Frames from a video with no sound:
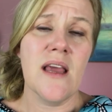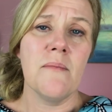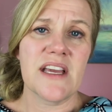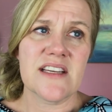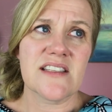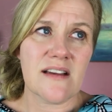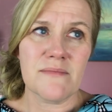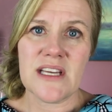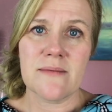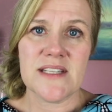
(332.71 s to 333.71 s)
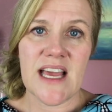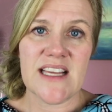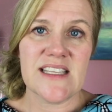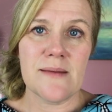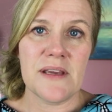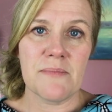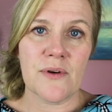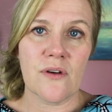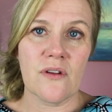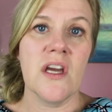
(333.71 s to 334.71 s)
because sometimes the Etsy
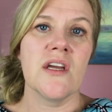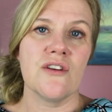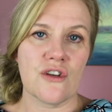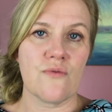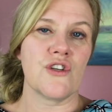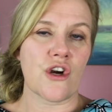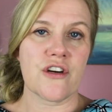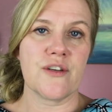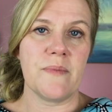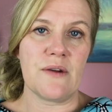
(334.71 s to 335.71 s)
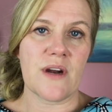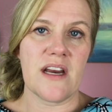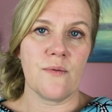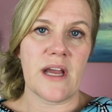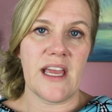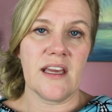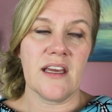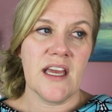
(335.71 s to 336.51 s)
people don't charge me right away.